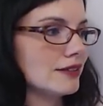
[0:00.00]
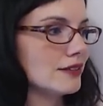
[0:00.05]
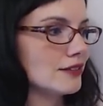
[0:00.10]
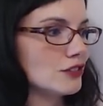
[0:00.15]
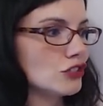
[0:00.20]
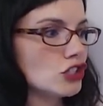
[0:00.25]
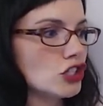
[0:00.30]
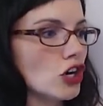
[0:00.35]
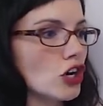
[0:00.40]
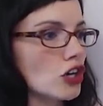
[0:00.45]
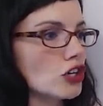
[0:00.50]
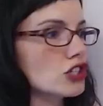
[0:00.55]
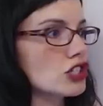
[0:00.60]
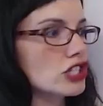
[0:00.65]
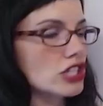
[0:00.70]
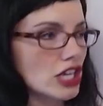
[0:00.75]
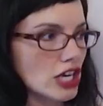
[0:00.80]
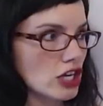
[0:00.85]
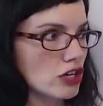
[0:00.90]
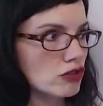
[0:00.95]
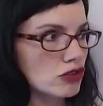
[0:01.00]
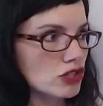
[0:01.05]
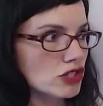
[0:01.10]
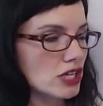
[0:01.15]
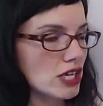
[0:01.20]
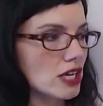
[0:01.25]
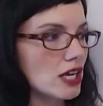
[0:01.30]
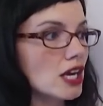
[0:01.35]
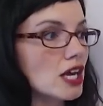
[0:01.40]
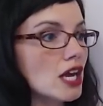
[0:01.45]
charts that you
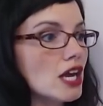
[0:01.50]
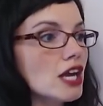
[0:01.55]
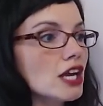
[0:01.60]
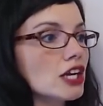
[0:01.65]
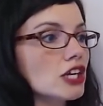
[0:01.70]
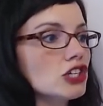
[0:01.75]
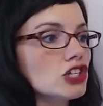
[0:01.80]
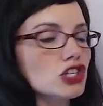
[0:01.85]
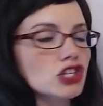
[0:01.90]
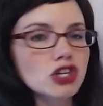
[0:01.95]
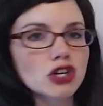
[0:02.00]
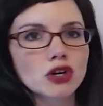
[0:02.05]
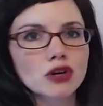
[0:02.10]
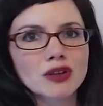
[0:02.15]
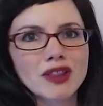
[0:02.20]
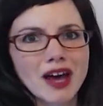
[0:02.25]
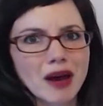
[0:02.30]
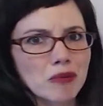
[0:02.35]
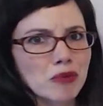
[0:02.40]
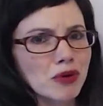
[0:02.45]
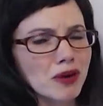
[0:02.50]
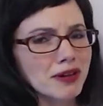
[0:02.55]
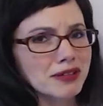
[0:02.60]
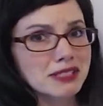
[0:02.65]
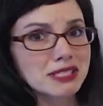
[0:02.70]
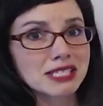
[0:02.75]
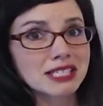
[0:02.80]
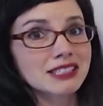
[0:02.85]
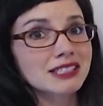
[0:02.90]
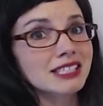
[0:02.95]
see can show that broad
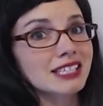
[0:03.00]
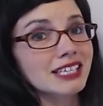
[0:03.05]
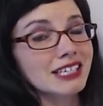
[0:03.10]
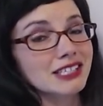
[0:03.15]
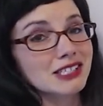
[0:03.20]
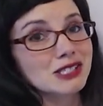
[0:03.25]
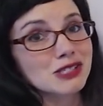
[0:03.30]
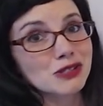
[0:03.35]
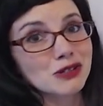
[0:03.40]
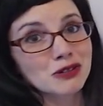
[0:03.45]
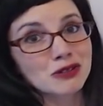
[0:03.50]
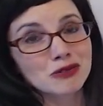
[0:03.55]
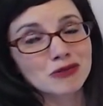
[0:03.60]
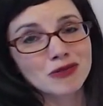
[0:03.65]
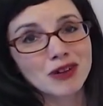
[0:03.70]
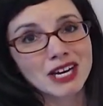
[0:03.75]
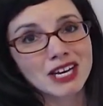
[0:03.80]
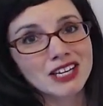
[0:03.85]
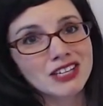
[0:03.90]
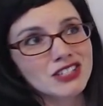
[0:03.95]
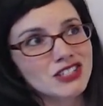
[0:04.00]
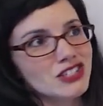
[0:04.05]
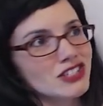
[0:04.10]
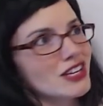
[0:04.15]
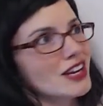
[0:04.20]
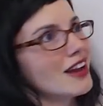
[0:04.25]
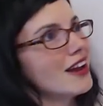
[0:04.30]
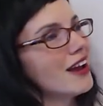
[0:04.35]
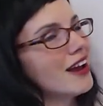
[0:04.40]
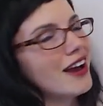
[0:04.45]
singlet in a certain range.
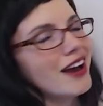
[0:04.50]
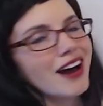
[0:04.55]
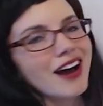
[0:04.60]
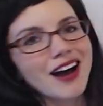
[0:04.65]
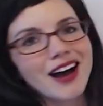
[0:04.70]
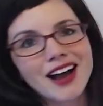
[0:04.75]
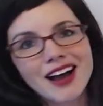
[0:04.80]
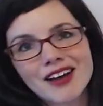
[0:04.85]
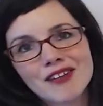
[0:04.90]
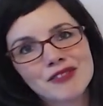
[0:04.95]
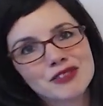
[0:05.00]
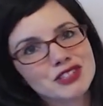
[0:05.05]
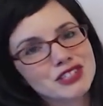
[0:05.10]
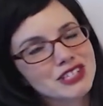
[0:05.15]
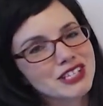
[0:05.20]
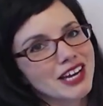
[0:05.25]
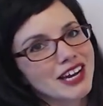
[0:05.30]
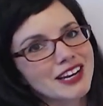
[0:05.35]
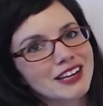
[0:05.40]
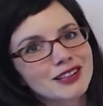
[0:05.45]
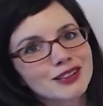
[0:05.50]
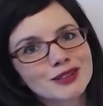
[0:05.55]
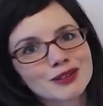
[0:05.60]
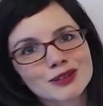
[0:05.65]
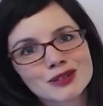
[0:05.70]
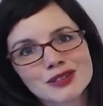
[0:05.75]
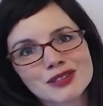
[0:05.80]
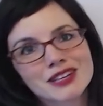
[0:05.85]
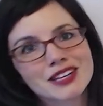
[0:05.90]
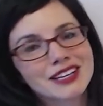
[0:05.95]
I've just kind of
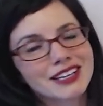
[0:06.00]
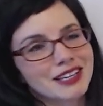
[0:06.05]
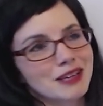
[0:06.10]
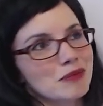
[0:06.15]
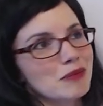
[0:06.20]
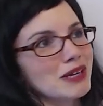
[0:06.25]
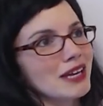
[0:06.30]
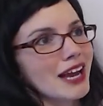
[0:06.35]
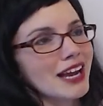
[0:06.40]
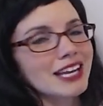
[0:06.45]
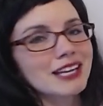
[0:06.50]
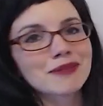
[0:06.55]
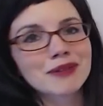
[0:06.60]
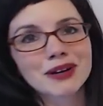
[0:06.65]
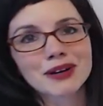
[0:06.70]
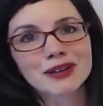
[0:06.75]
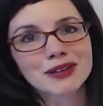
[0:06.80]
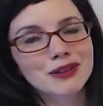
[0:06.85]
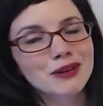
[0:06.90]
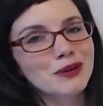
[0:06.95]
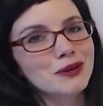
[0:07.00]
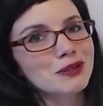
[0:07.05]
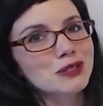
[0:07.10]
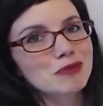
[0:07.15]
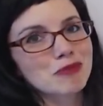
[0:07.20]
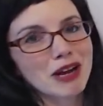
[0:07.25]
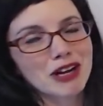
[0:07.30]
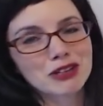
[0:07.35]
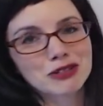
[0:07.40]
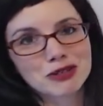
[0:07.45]
learned that it can be anywhere in the whole
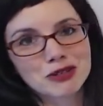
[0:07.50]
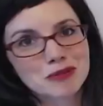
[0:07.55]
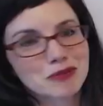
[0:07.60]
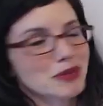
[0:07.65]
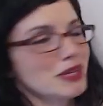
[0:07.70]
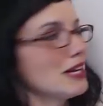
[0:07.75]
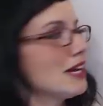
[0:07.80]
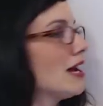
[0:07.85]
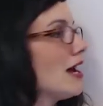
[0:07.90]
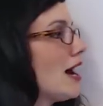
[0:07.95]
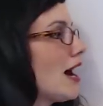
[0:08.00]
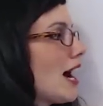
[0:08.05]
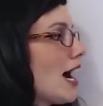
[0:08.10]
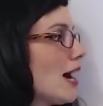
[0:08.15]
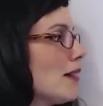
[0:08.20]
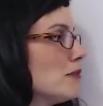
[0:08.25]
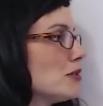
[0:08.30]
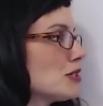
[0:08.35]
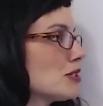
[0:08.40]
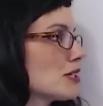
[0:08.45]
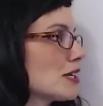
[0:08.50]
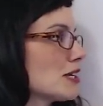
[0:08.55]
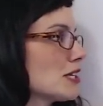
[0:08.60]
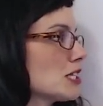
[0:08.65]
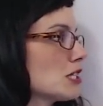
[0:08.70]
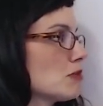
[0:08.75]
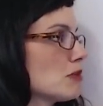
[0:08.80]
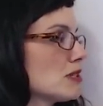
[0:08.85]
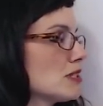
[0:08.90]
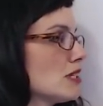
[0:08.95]
spectrum. I'm just going to
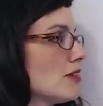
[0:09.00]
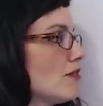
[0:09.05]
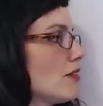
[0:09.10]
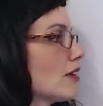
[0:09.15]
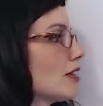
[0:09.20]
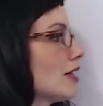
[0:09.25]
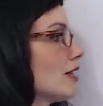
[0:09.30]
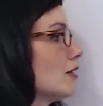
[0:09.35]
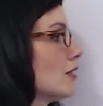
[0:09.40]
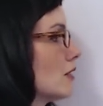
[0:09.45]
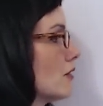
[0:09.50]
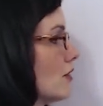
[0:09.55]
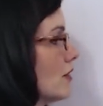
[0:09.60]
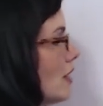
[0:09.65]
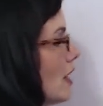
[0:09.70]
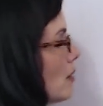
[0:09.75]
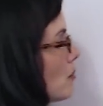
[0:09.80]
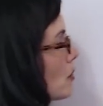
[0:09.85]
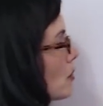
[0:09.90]
specifically look for that